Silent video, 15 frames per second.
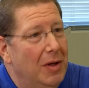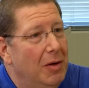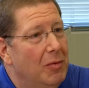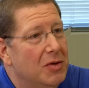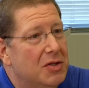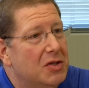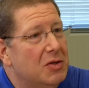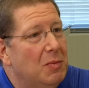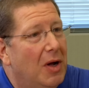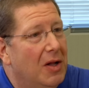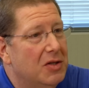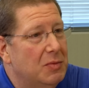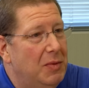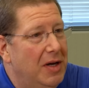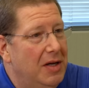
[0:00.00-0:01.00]
It was a
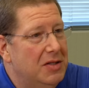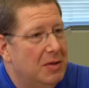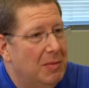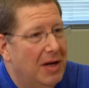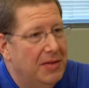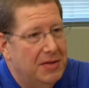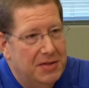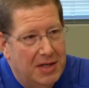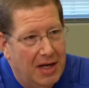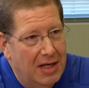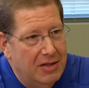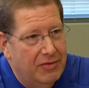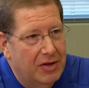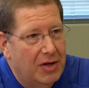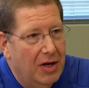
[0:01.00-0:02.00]
small space about the
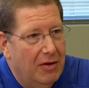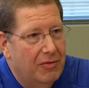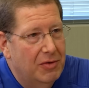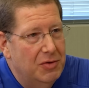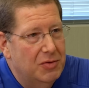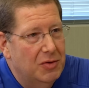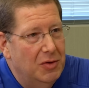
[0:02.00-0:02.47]
size of a conference